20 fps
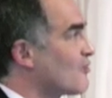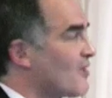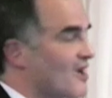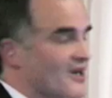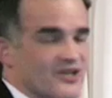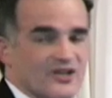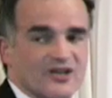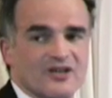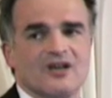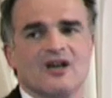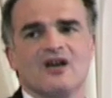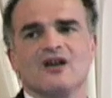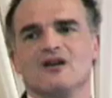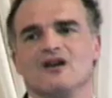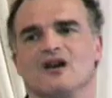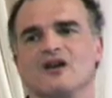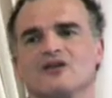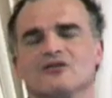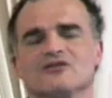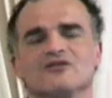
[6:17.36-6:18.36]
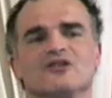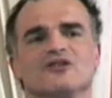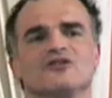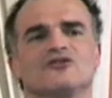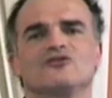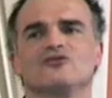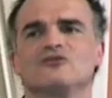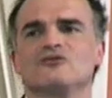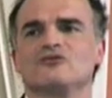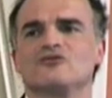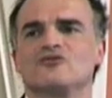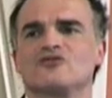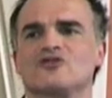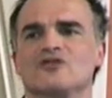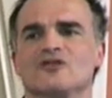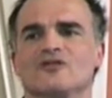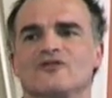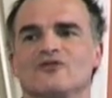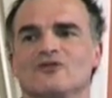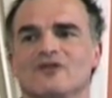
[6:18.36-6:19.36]
crash accounted to
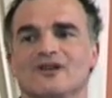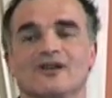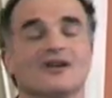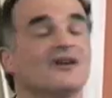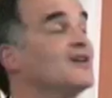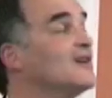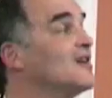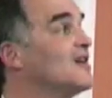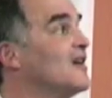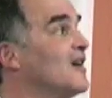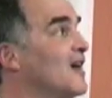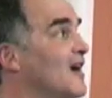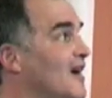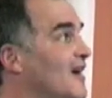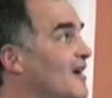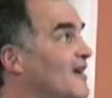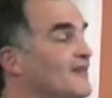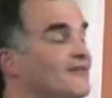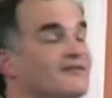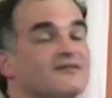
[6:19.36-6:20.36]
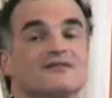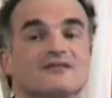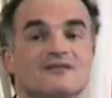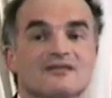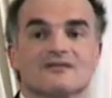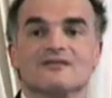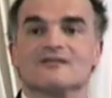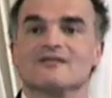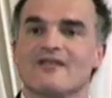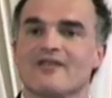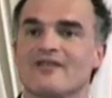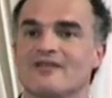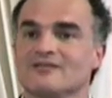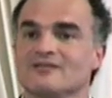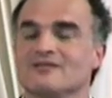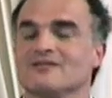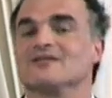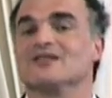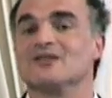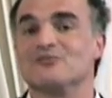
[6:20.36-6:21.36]
software. And
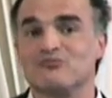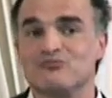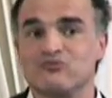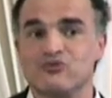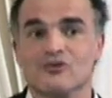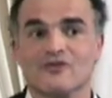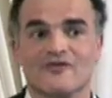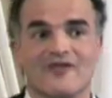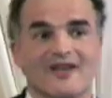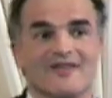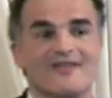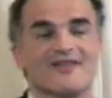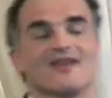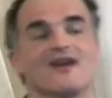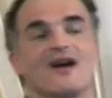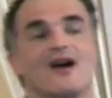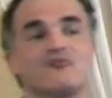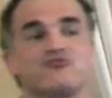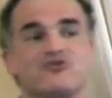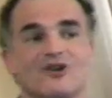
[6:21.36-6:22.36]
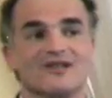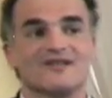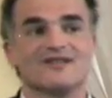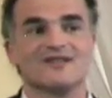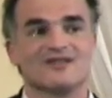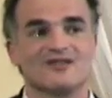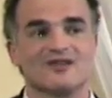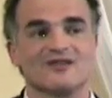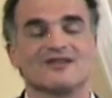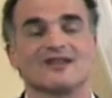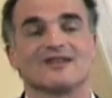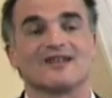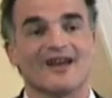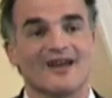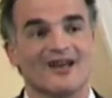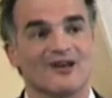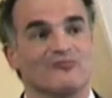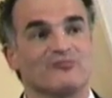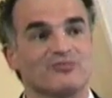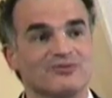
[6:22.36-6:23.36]
it proved that there are practices that
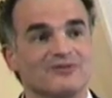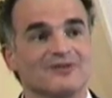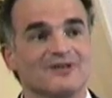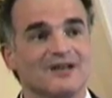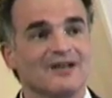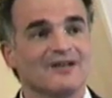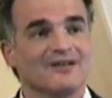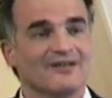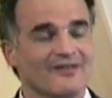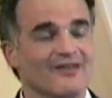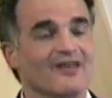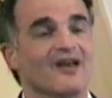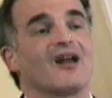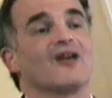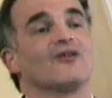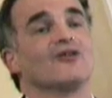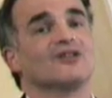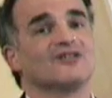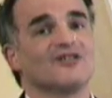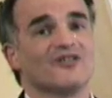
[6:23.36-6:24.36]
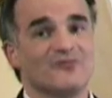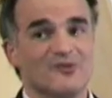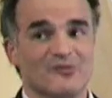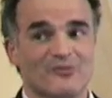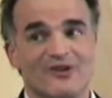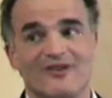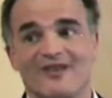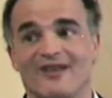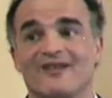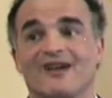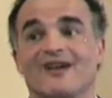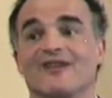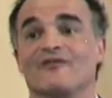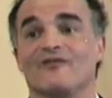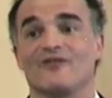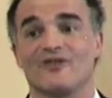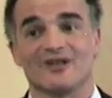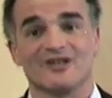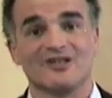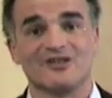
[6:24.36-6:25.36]
help. There are a lot of people that are
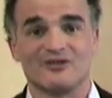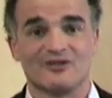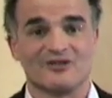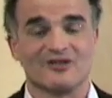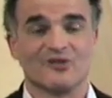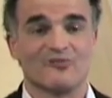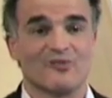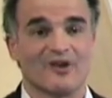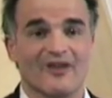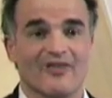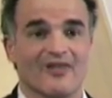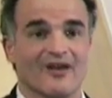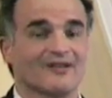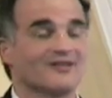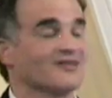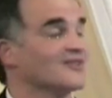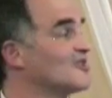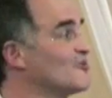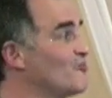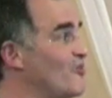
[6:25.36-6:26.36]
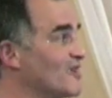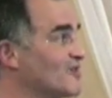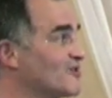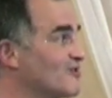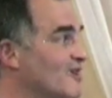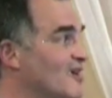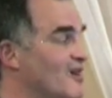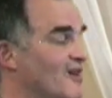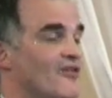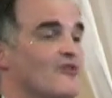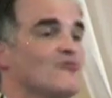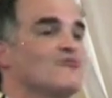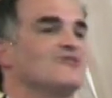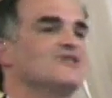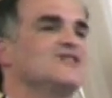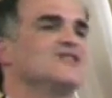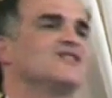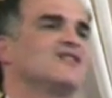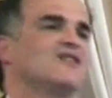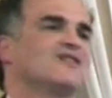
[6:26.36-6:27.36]
very interested by that, and in particular, the
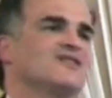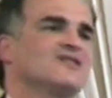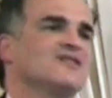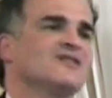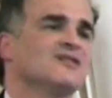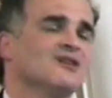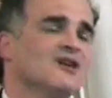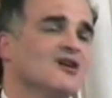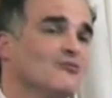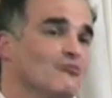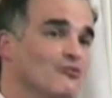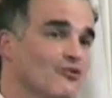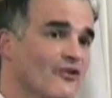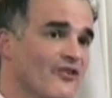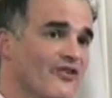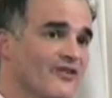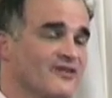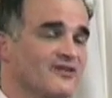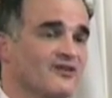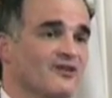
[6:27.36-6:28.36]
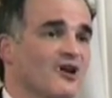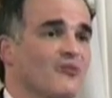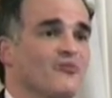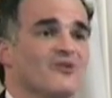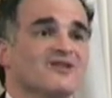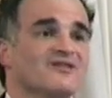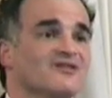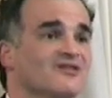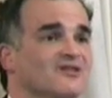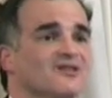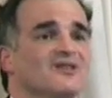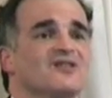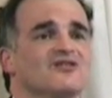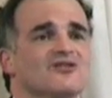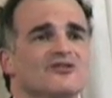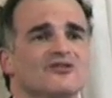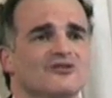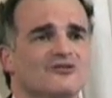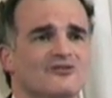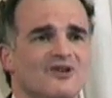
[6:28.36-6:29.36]
military, both in Europe and in
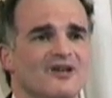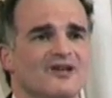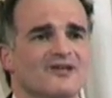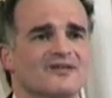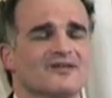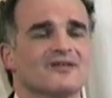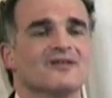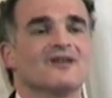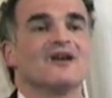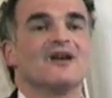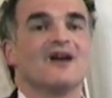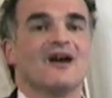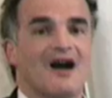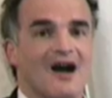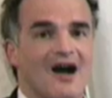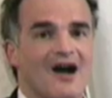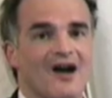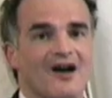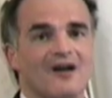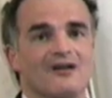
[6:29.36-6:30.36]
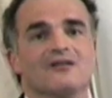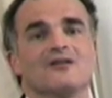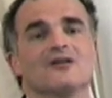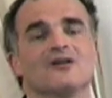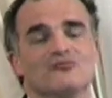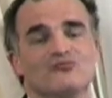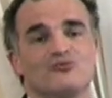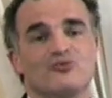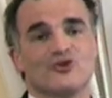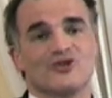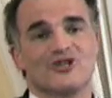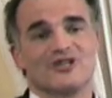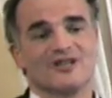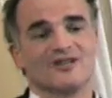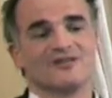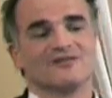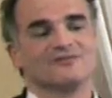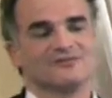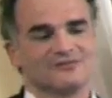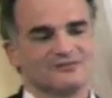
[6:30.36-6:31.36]
the US, are
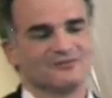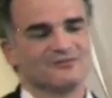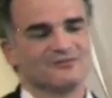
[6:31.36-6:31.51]
pushing